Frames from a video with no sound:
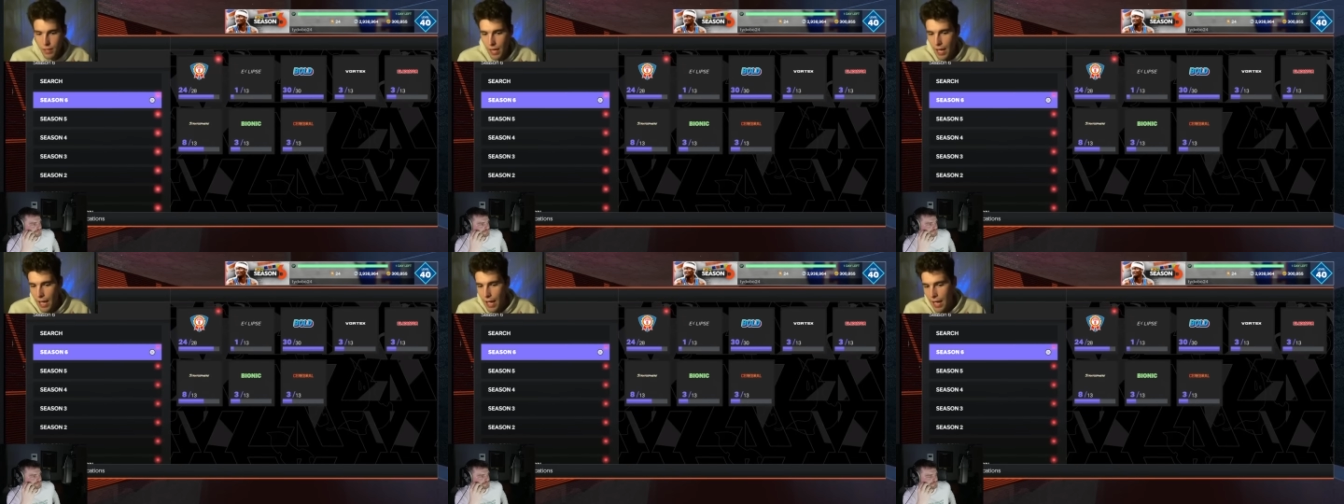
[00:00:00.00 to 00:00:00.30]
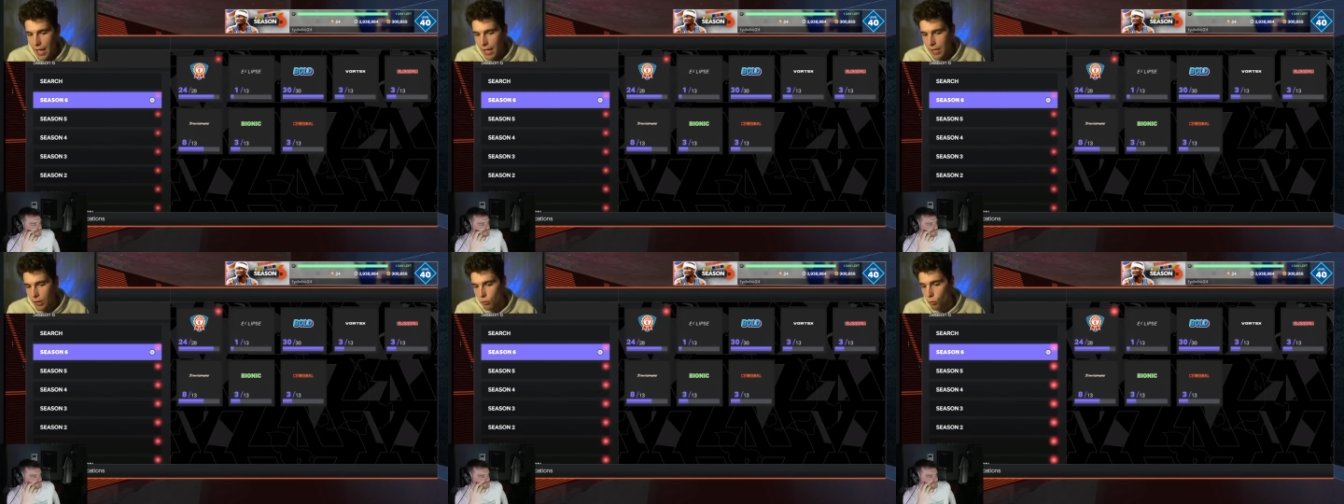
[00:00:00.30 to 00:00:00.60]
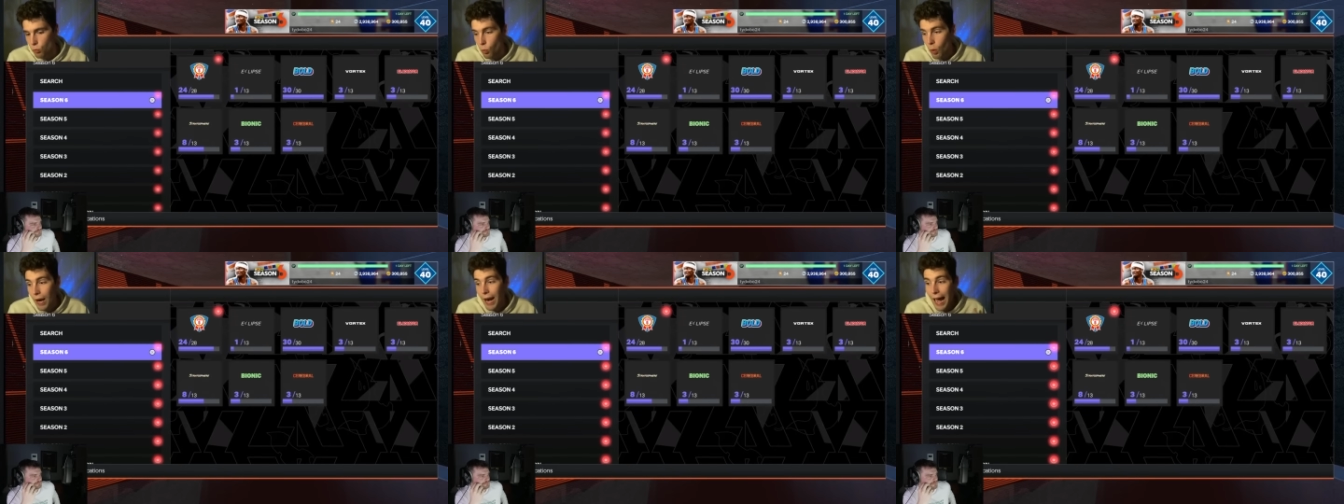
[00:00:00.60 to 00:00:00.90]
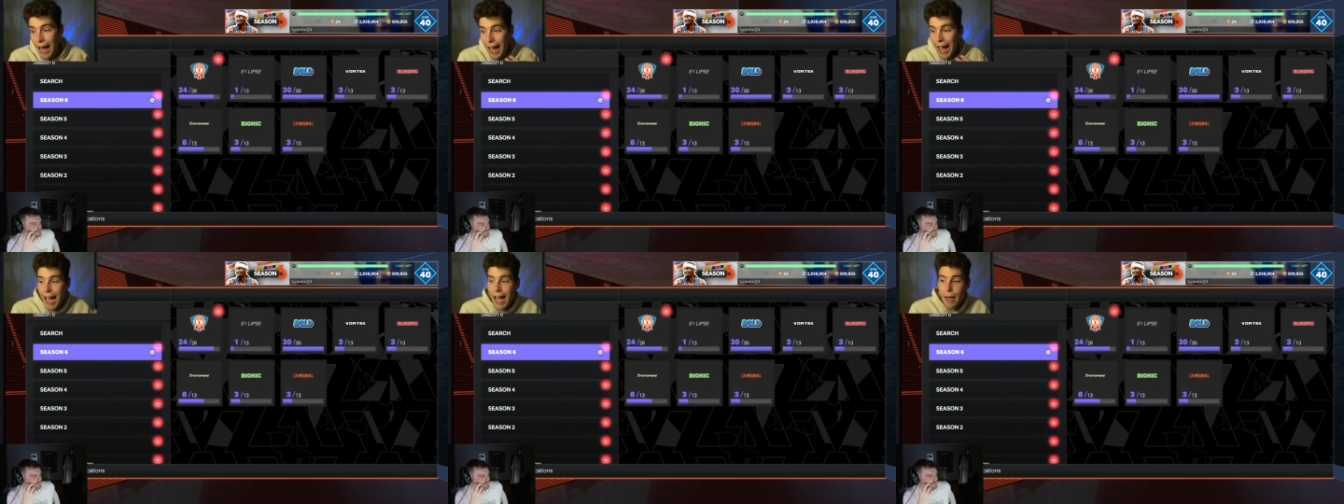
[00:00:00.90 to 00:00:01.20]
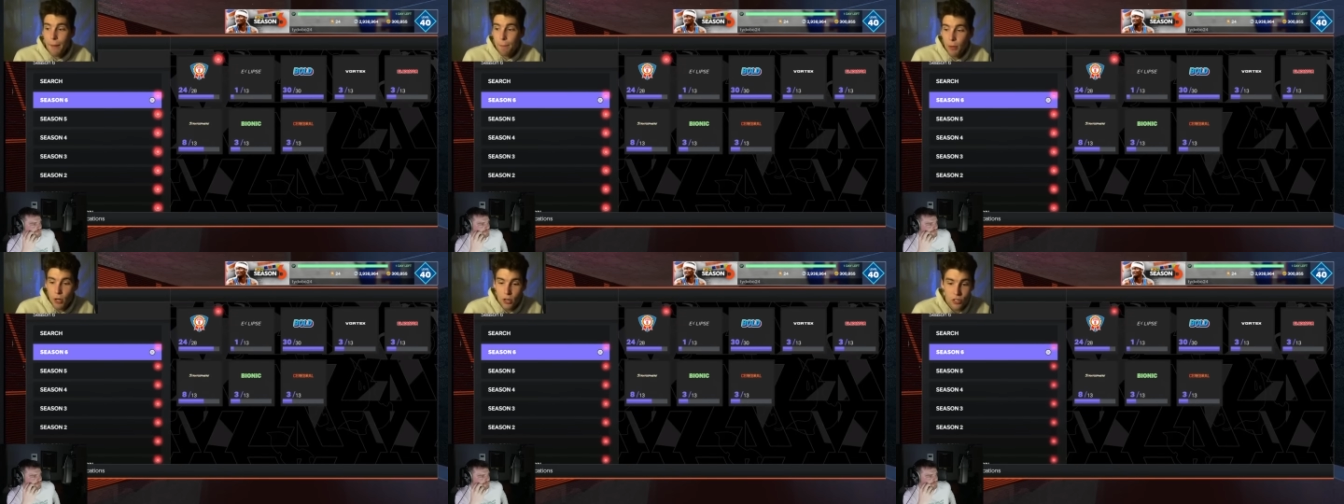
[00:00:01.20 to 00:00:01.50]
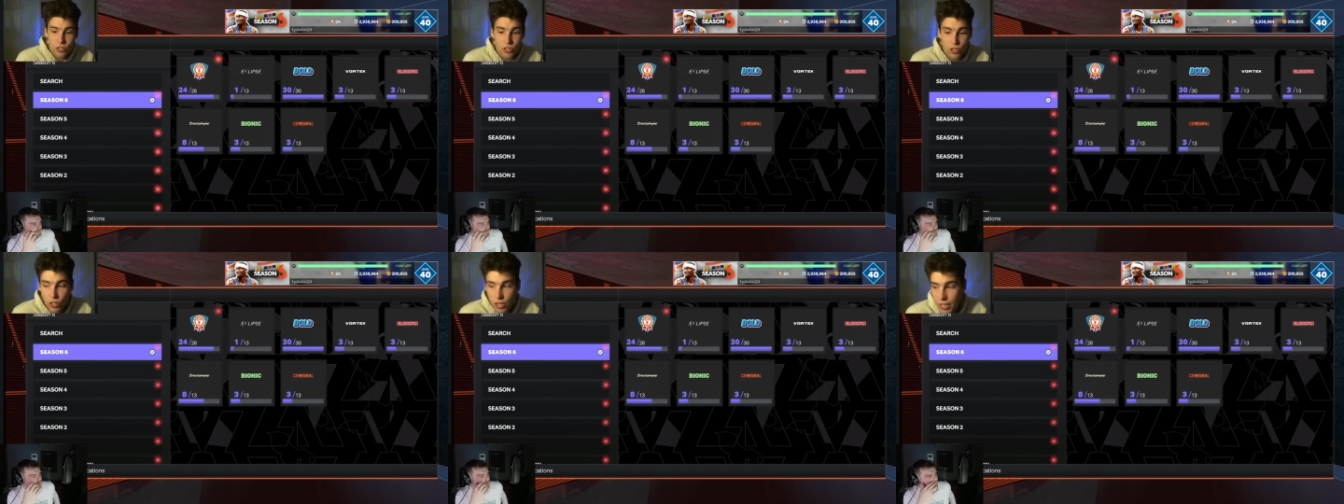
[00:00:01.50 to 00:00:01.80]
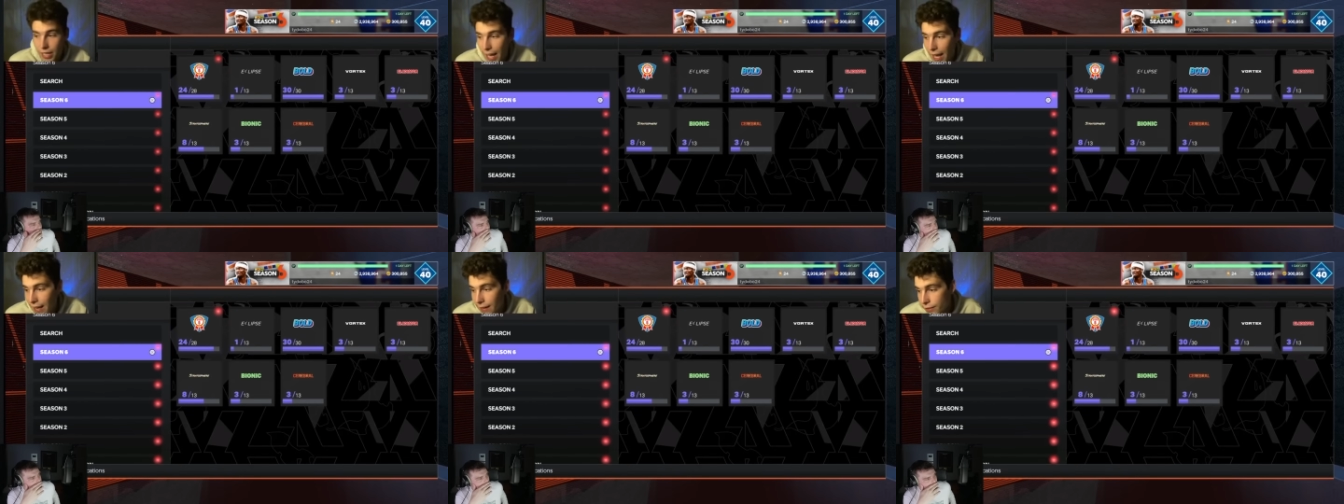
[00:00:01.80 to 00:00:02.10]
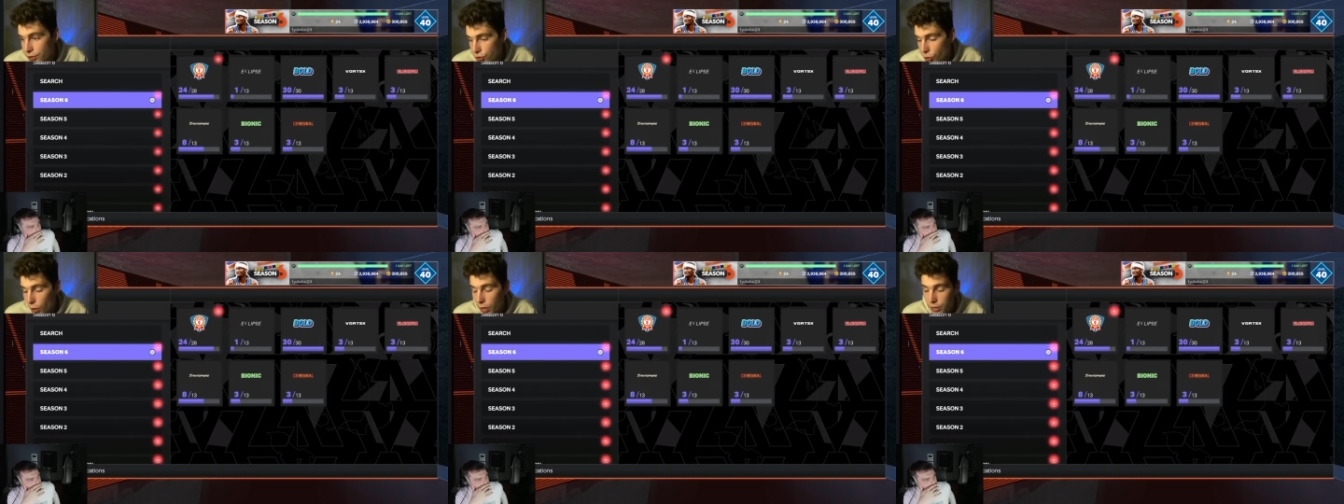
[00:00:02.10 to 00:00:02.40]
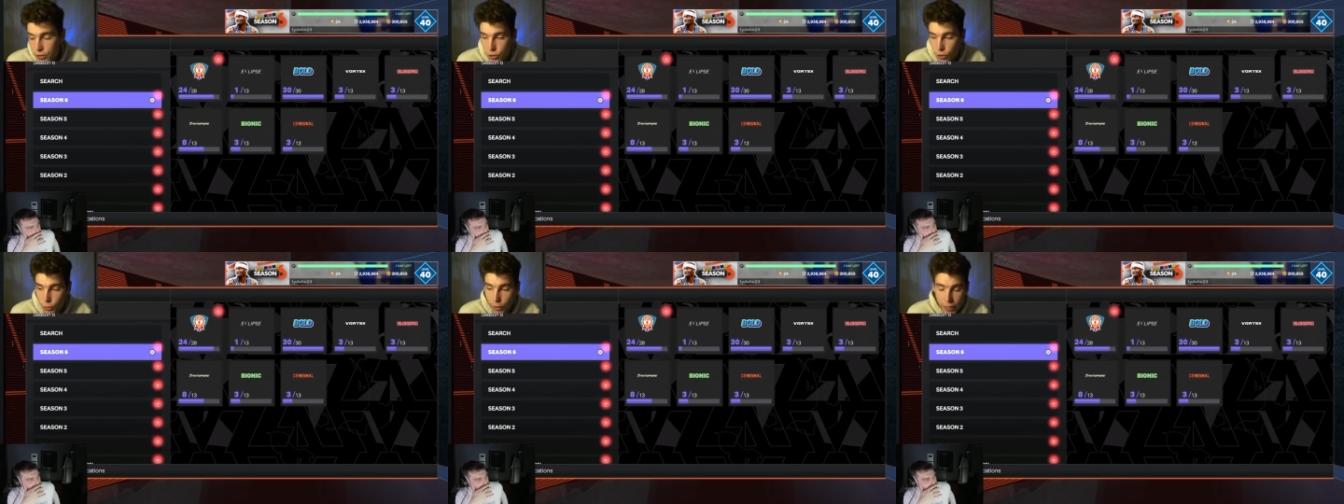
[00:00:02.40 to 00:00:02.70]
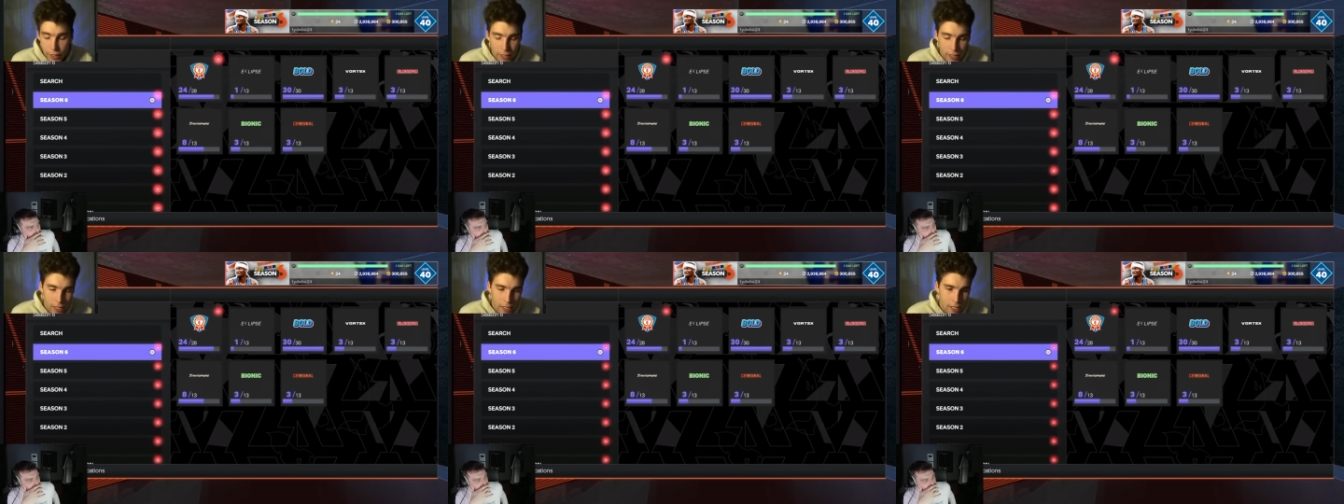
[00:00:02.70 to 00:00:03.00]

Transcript: and what I personally enjoy doing,